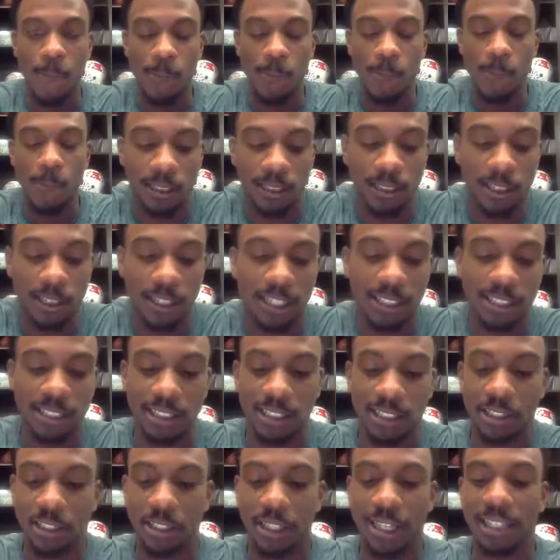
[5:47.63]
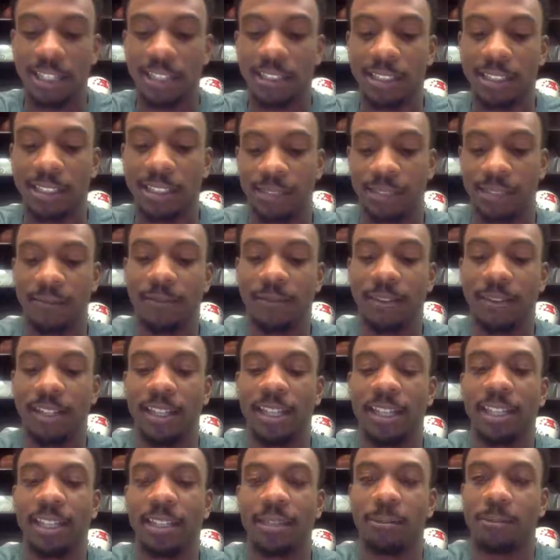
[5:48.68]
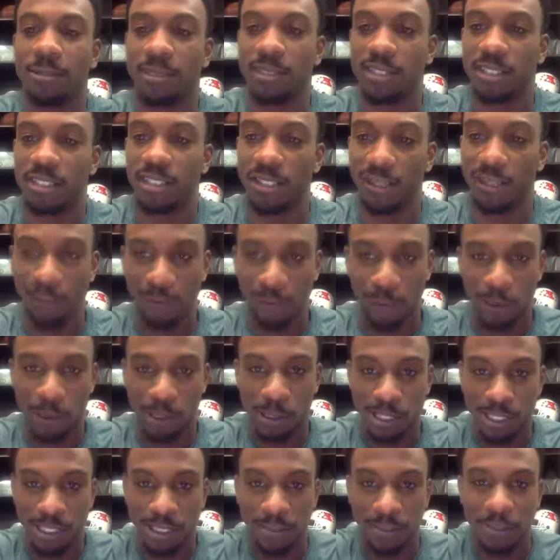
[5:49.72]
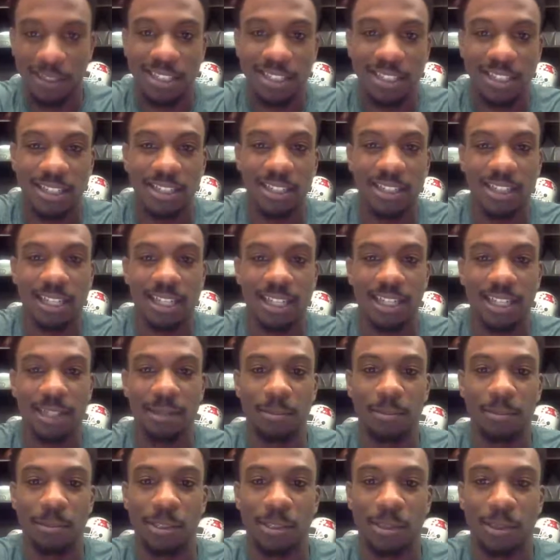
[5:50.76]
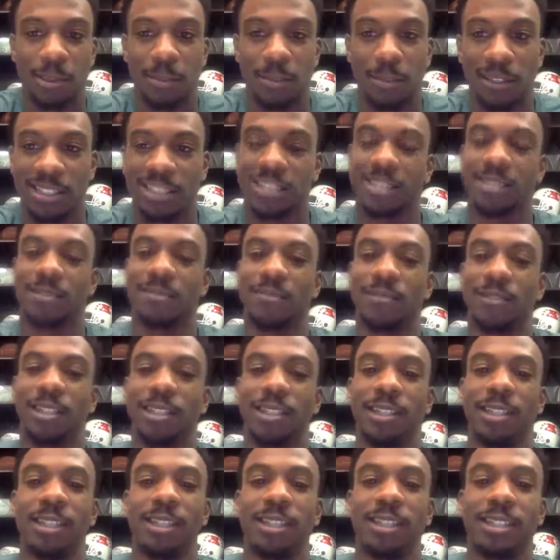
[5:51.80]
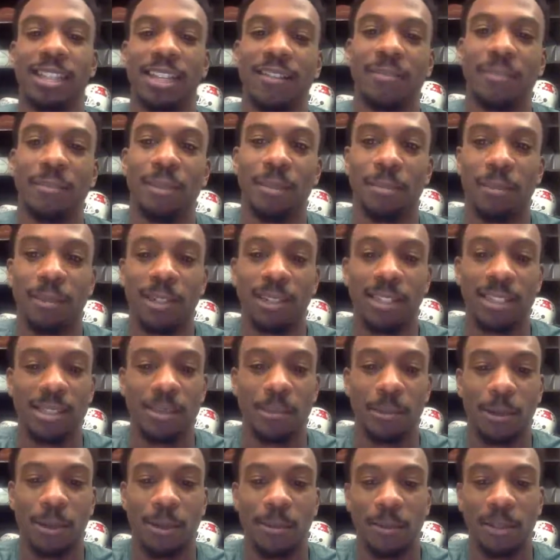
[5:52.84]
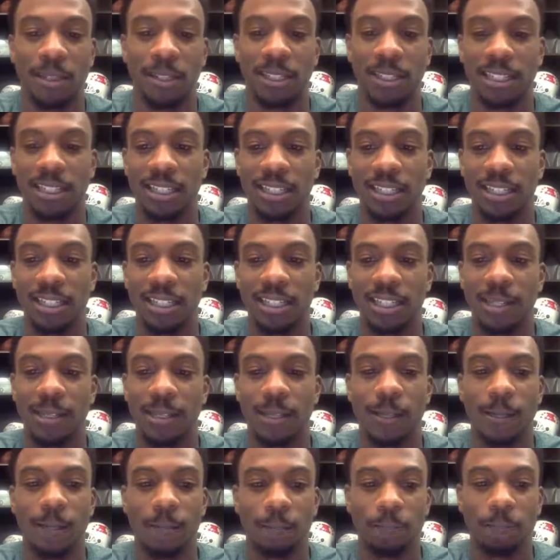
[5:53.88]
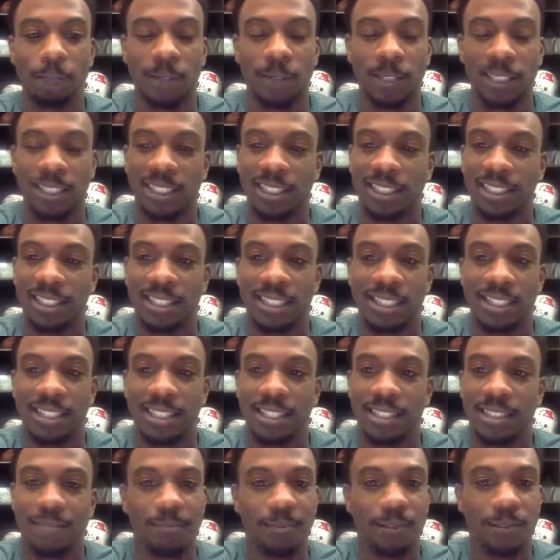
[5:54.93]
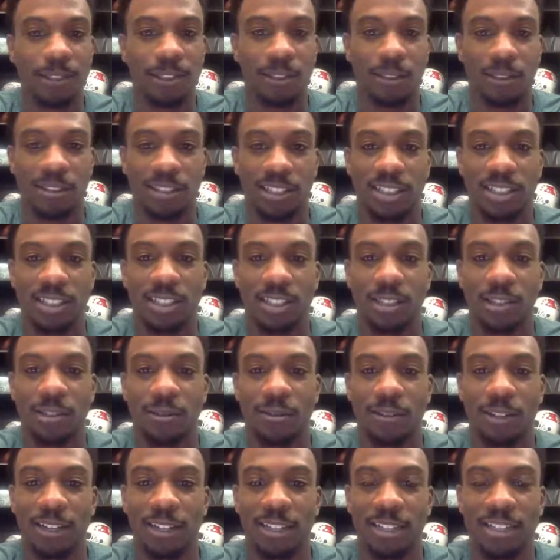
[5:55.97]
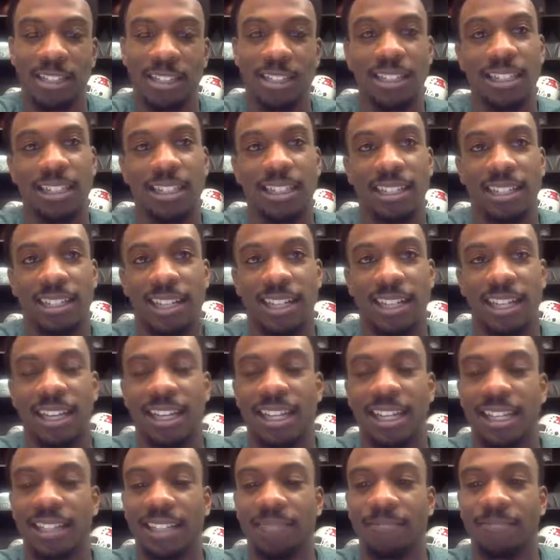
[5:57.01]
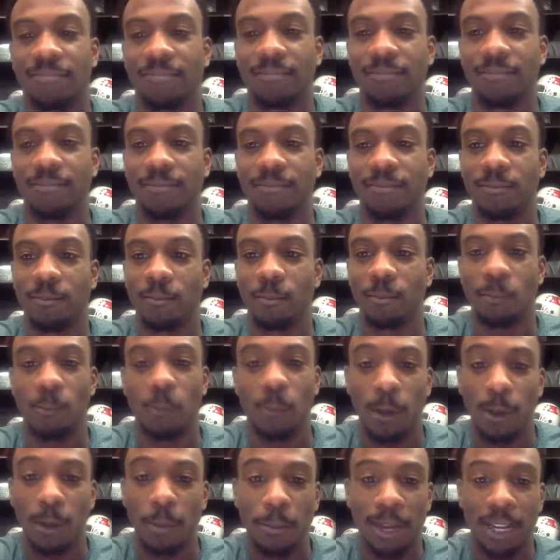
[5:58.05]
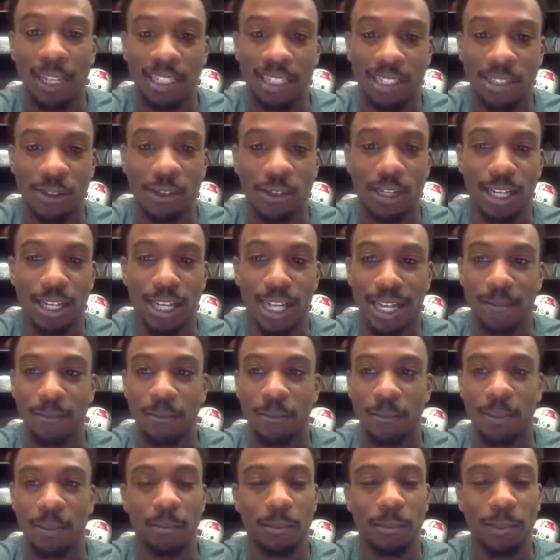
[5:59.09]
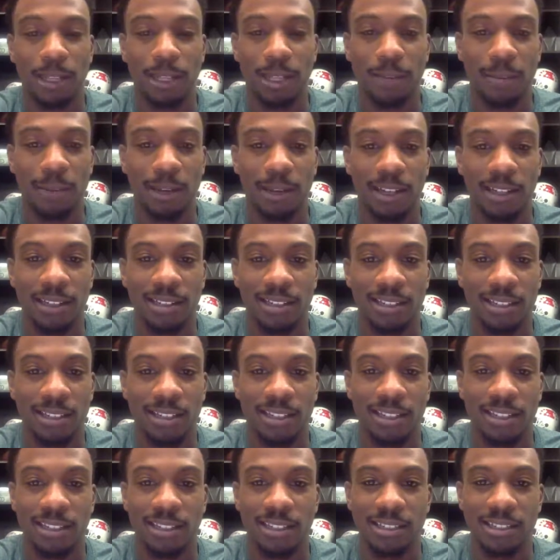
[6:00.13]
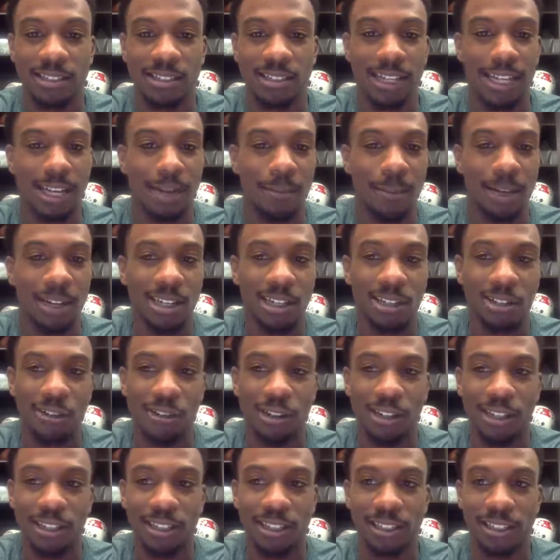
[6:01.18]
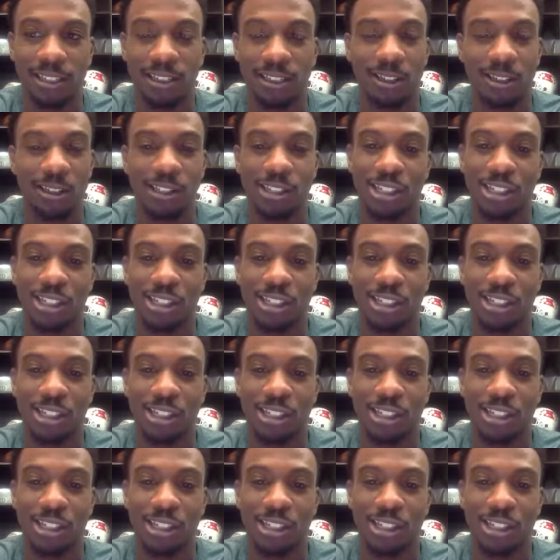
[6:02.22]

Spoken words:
Well, I just try to convey that it was an unfortunate misunderstanding between myself and the South Bend Police Department. And since the arrest, I had went back to Notre Dame, completed my studies, got my degree, and all